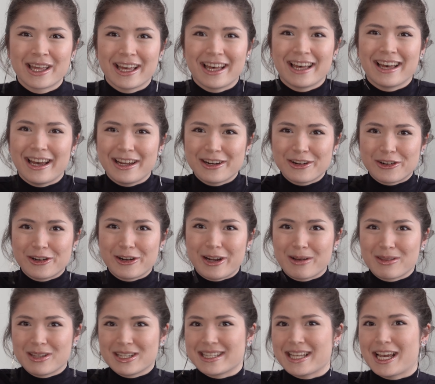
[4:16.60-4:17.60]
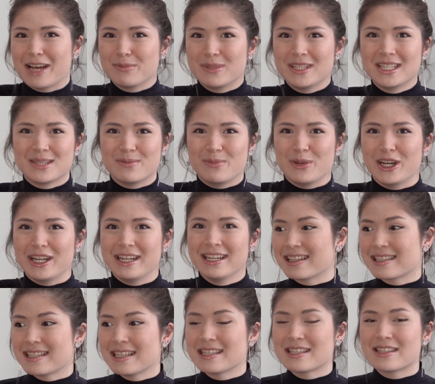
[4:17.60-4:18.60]
I don't know how this happens, but
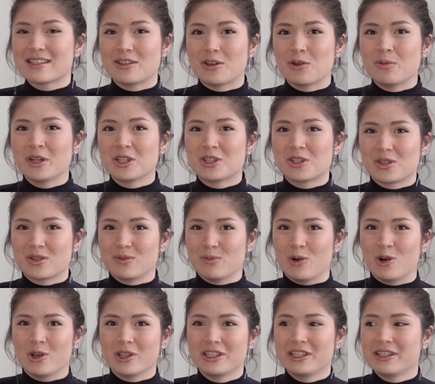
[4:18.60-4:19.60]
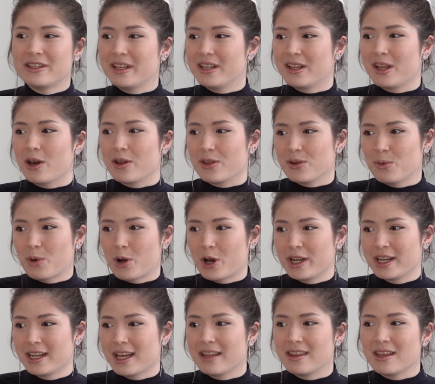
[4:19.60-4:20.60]
this is so much smaller than the other
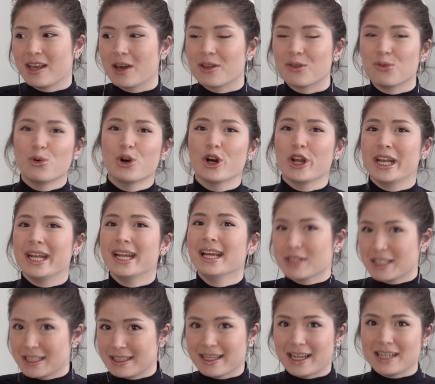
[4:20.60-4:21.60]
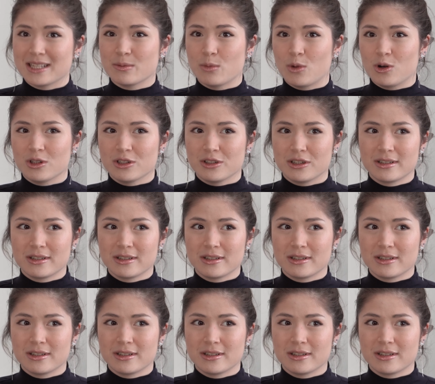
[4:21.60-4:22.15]
one, and the other one was a size smaller.